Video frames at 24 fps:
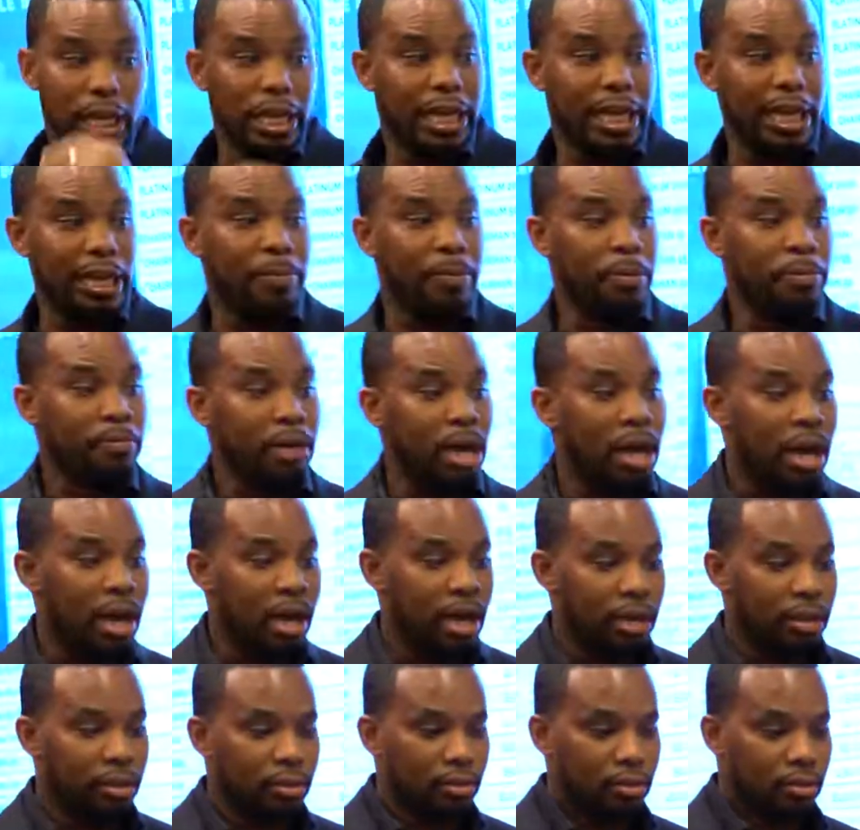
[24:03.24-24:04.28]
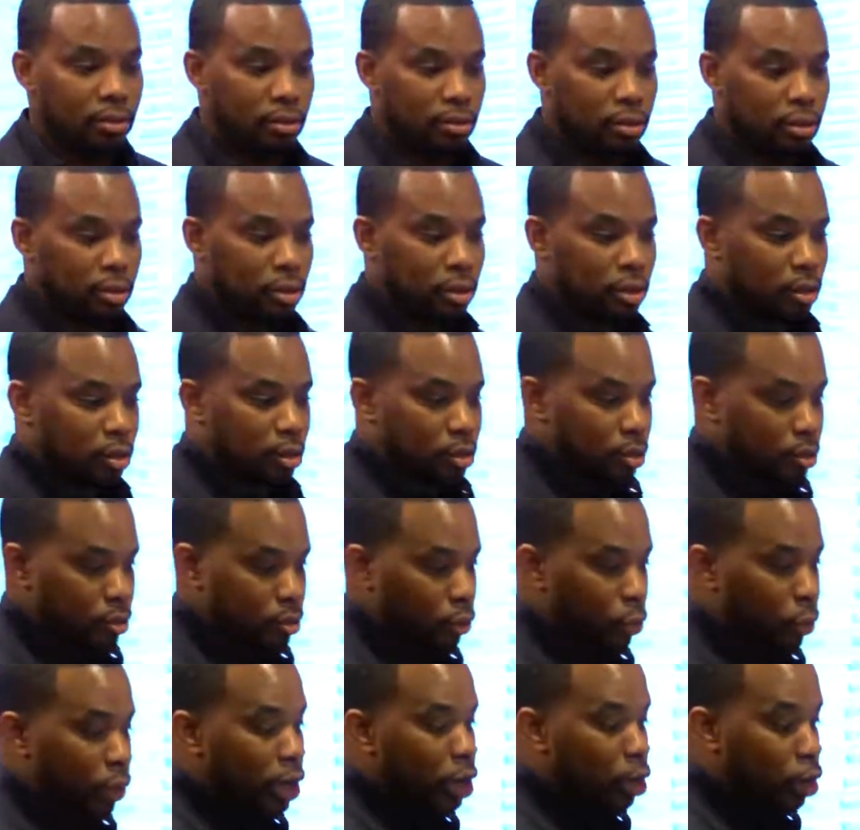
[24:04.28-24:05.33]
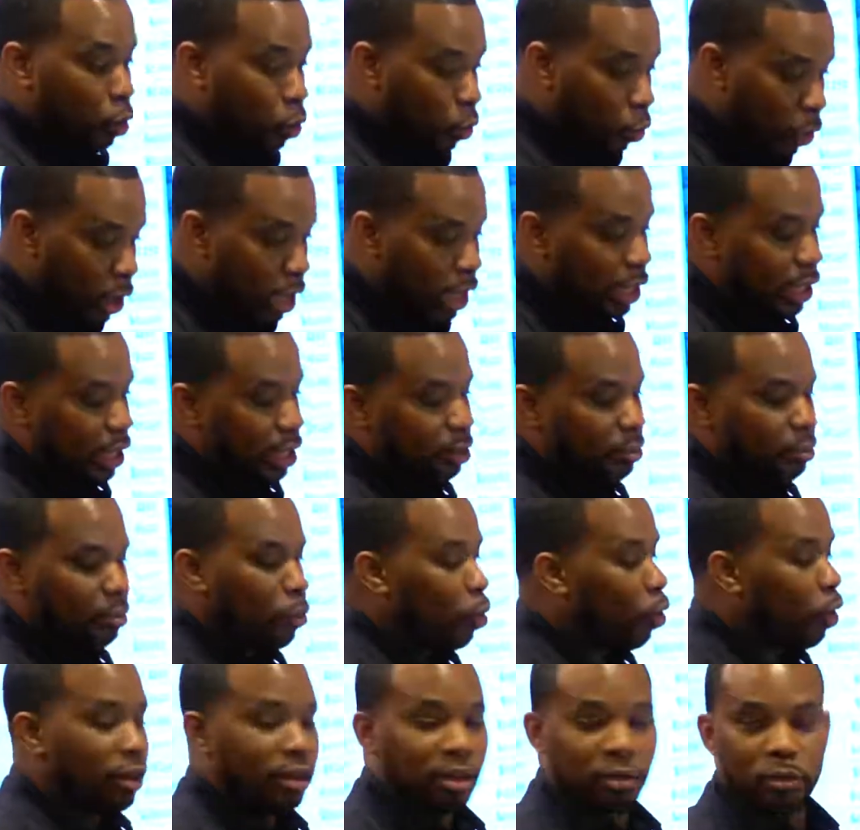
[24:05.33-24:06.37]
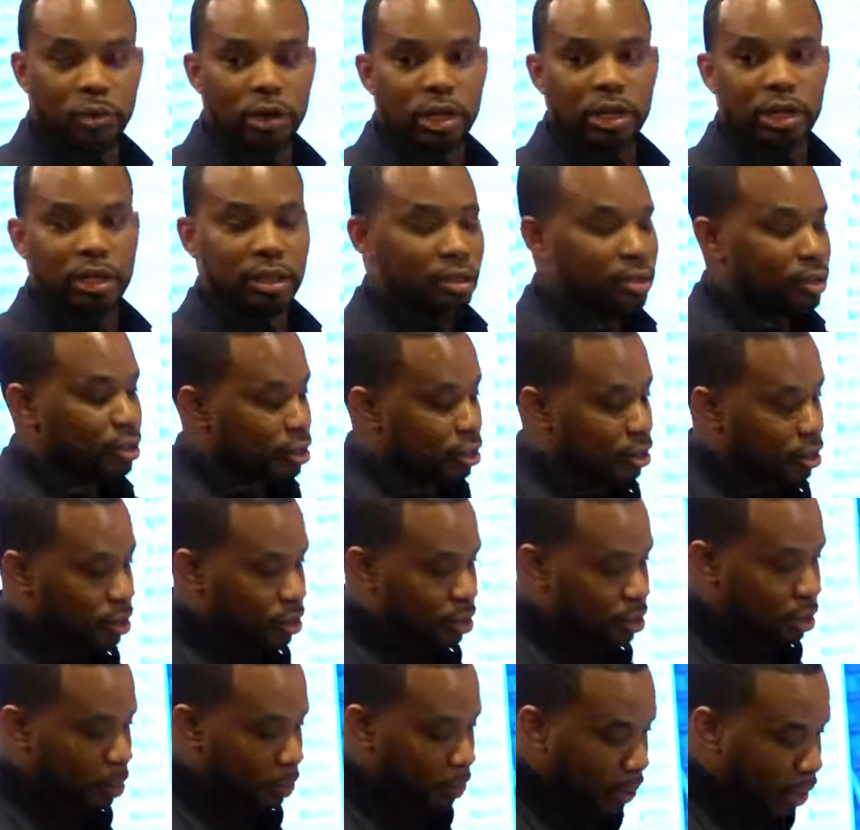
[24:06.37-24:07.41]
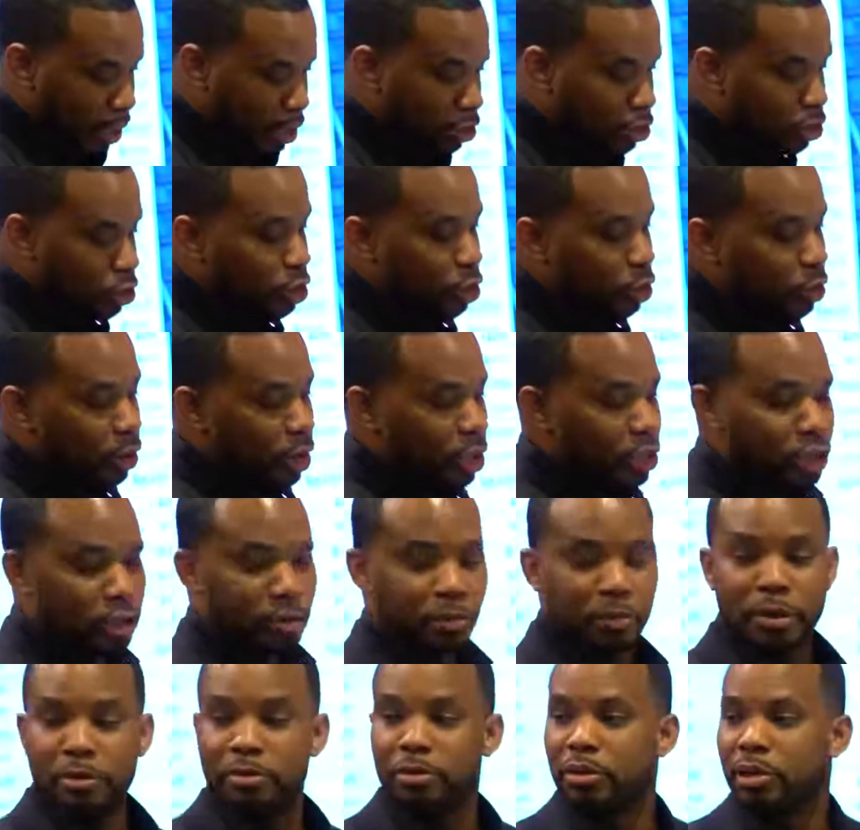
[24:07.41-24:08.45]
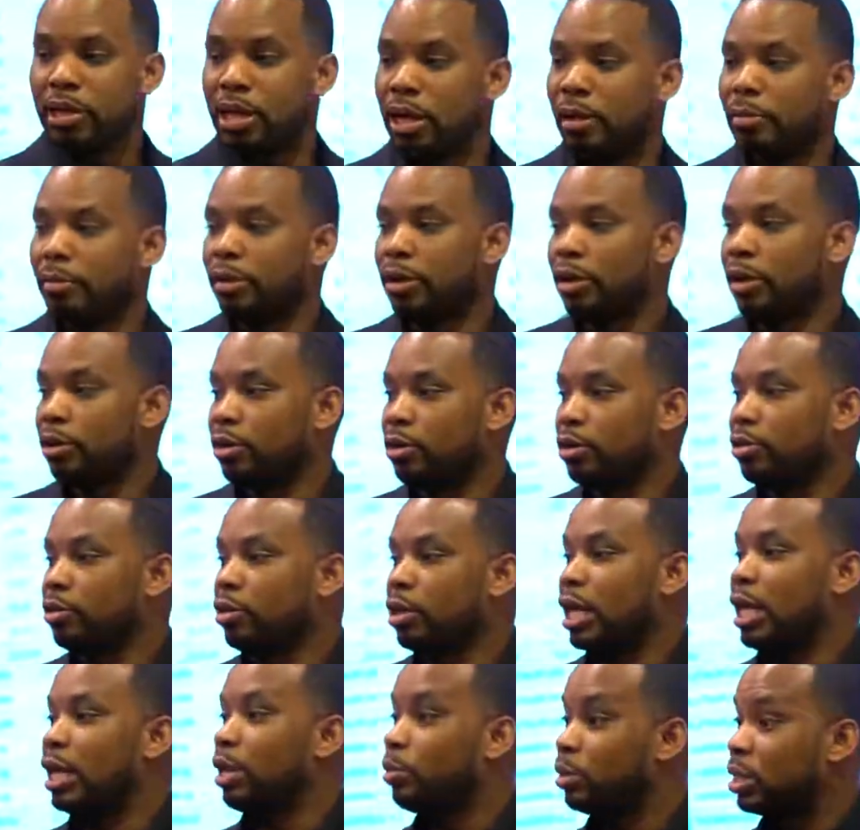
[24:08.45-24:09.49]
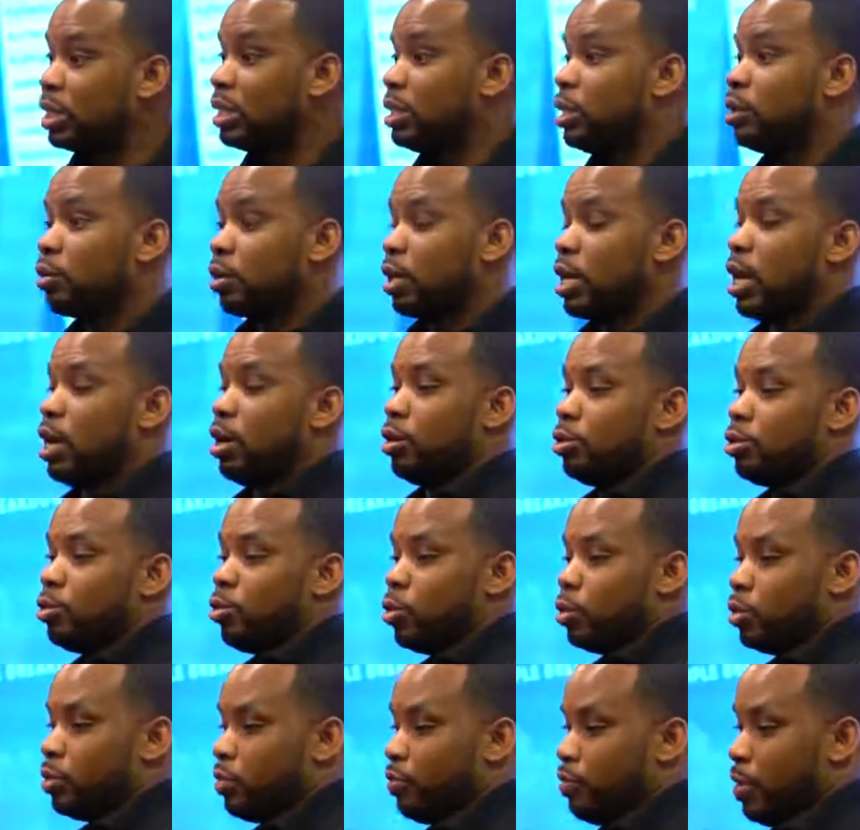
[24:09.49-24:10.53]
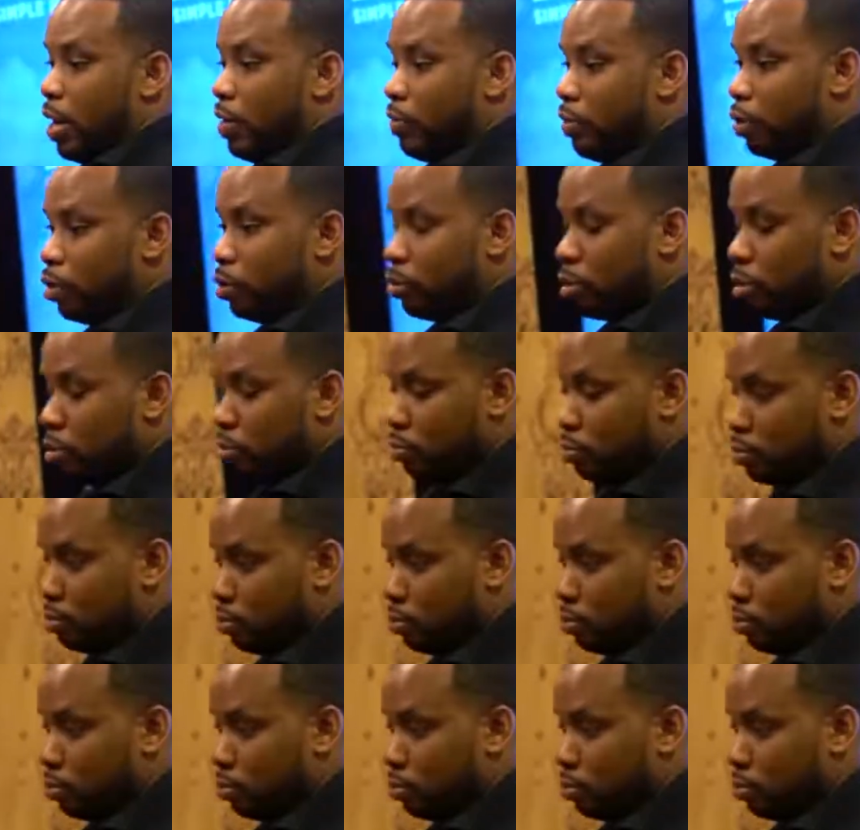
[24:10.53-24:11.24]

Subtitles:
Keep in mind, we are willing, more than willing, to place 200 people down below you, and it would still count towards the 500.